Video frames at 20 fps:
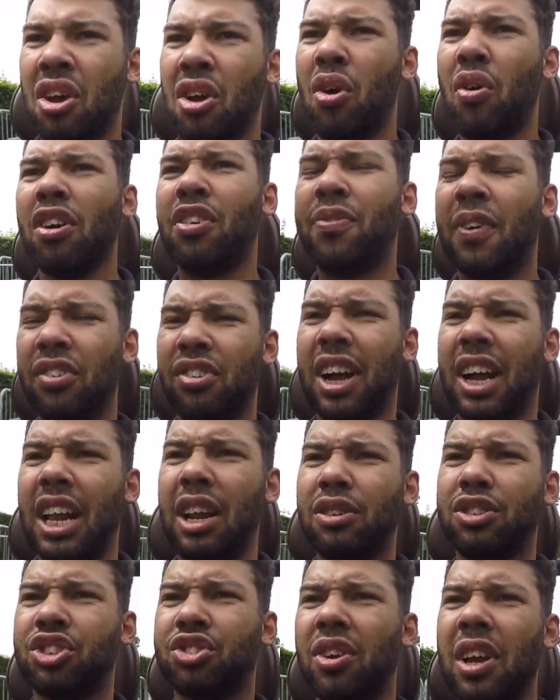Oh, it feels like a
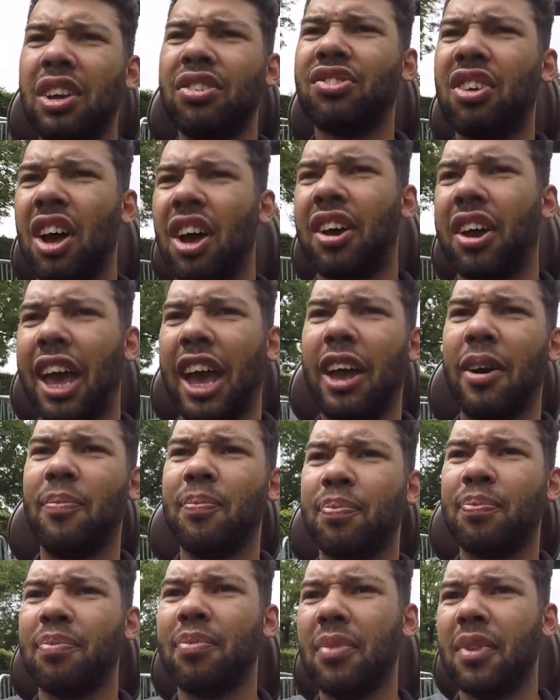little street circuit.
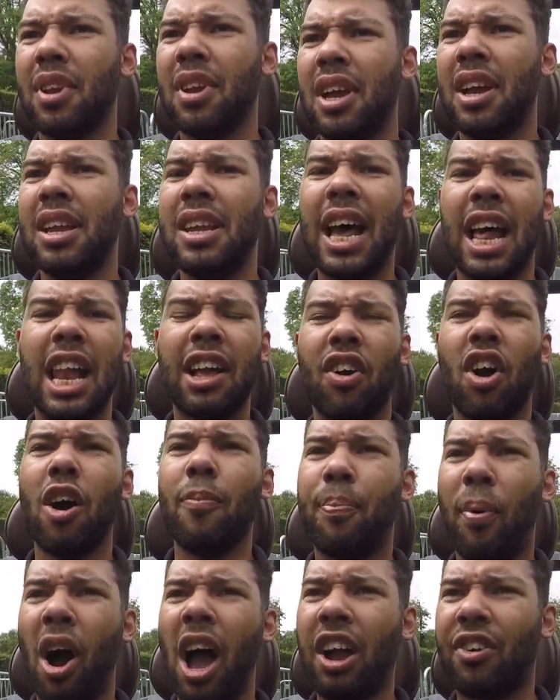Now they've got
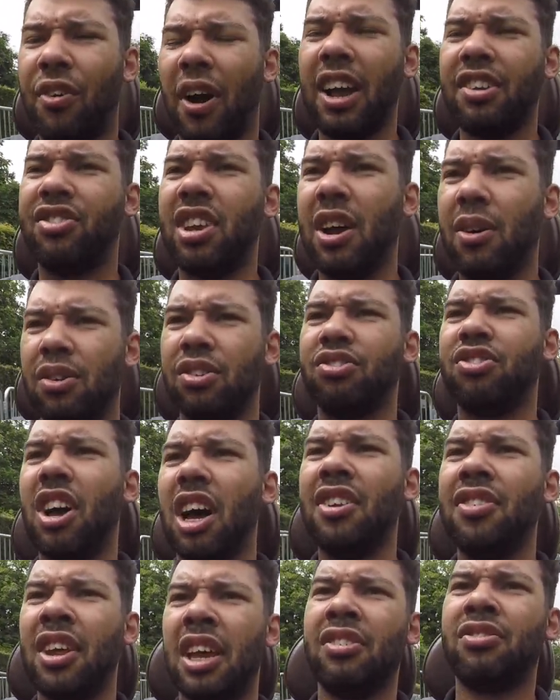a bike race here on
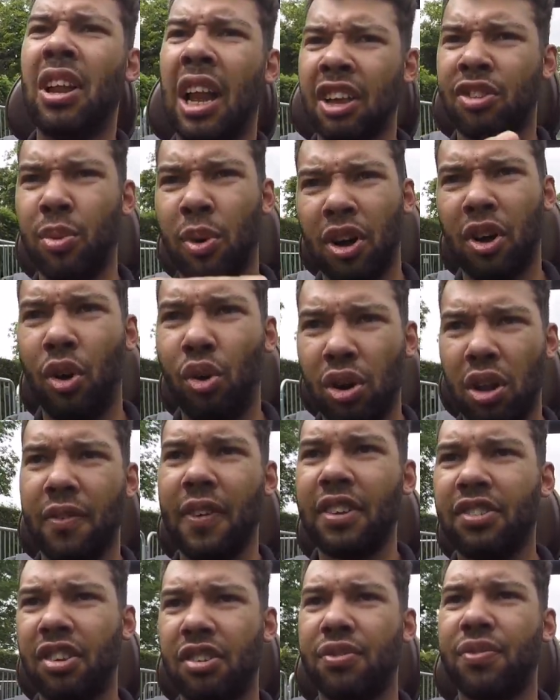Sunday, so that's what all of
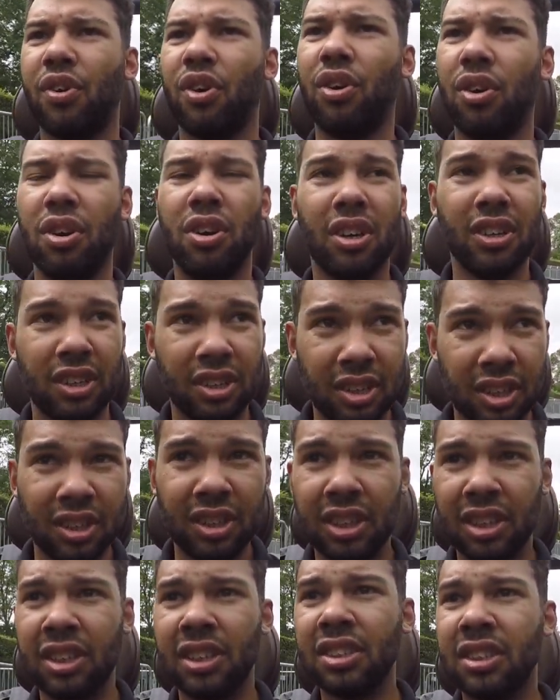this is for.
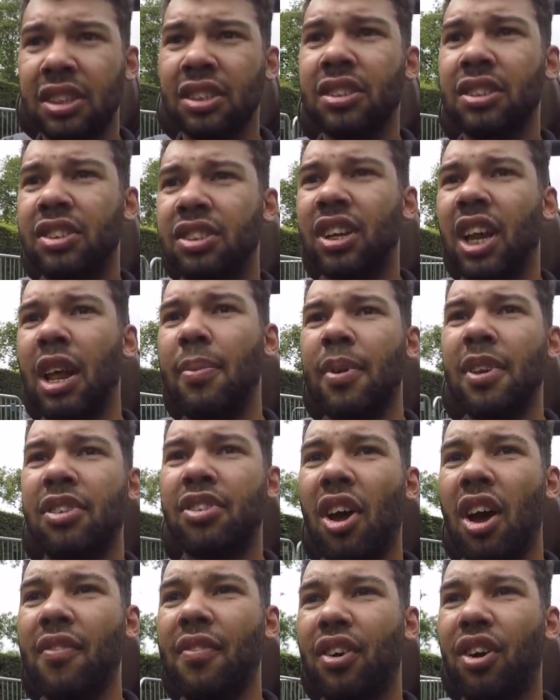So let me
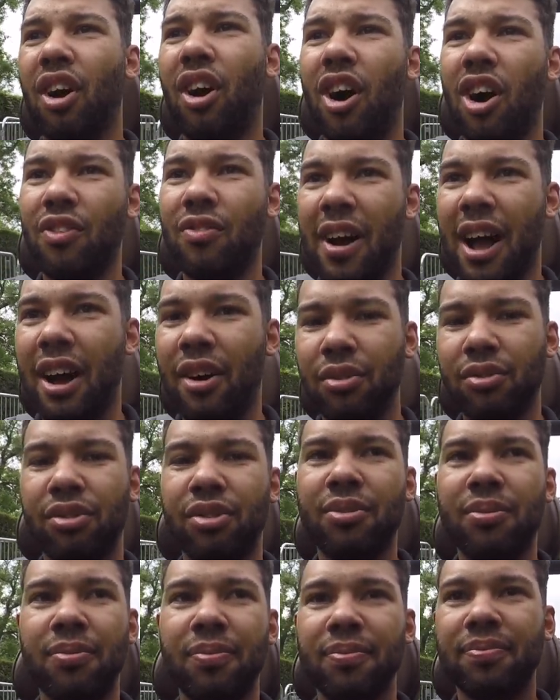turn the car around,
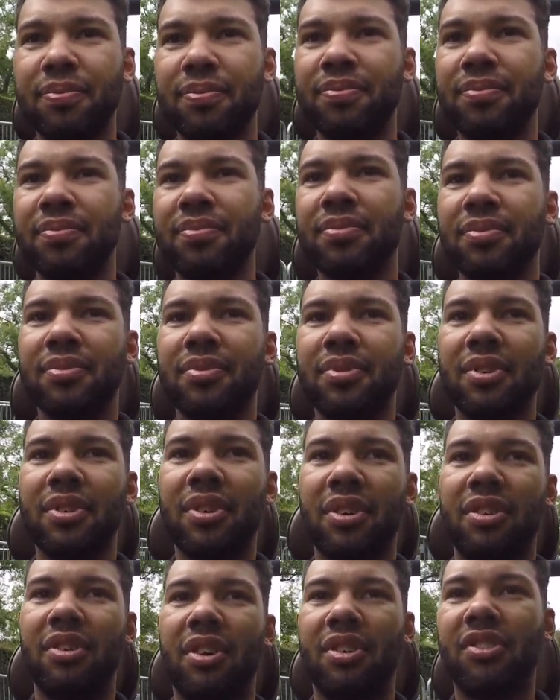
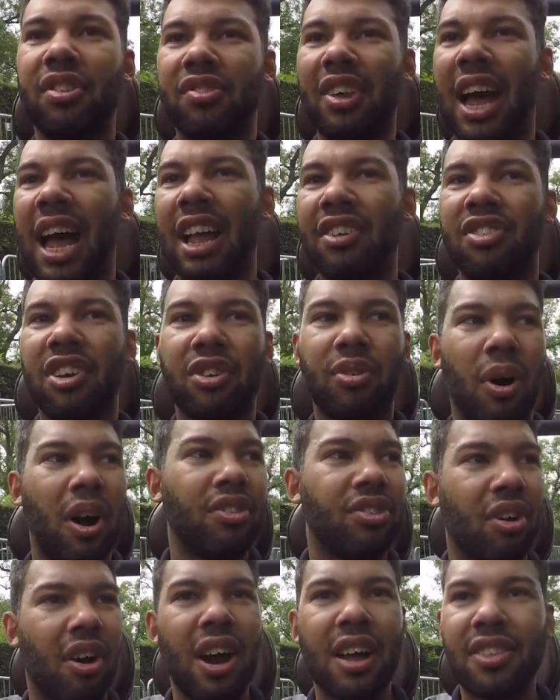because it's actually quite
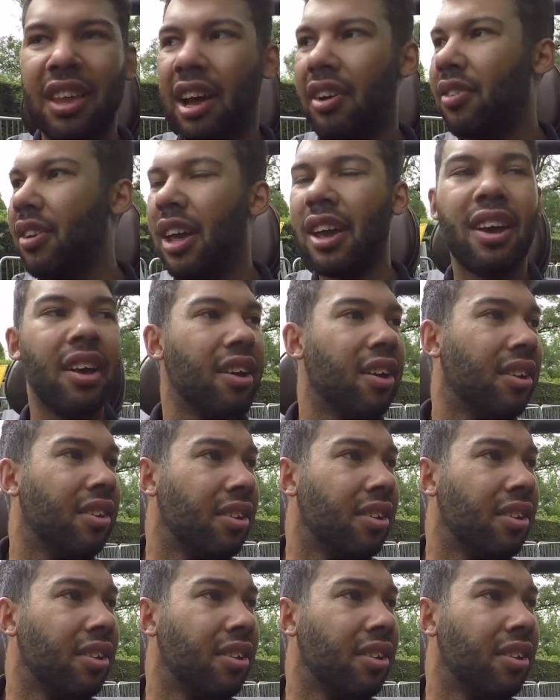tight down there.